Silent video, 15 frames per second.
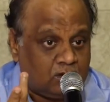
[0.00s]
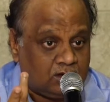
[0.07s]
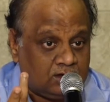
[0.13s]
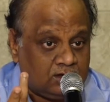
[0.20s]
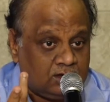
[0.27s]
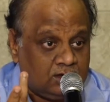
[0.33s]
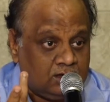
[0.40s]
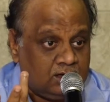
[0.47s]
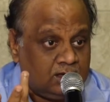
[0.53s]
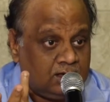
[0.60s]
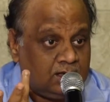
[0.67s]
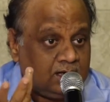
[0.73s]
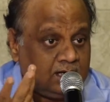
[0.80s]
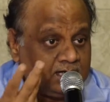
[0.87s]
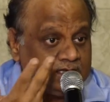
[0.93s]

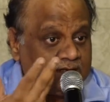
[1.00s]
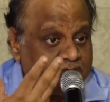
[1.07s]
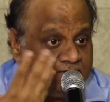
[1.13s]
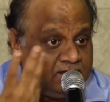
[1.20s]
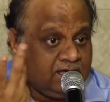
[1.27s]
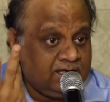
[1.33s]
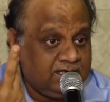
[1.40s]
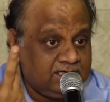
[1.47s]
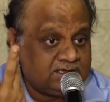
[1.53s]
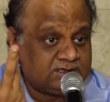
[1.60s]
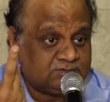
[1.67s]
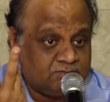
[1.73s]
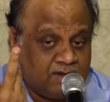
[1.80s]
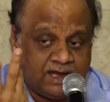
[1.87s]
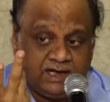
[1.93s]
and the way he has
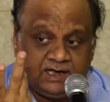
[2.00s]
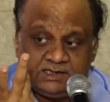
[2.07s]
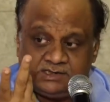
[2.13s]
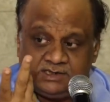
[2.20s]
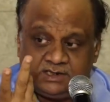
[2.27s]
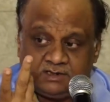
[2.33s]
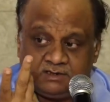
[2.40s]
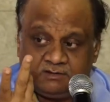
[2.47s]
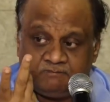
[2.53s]
managed it,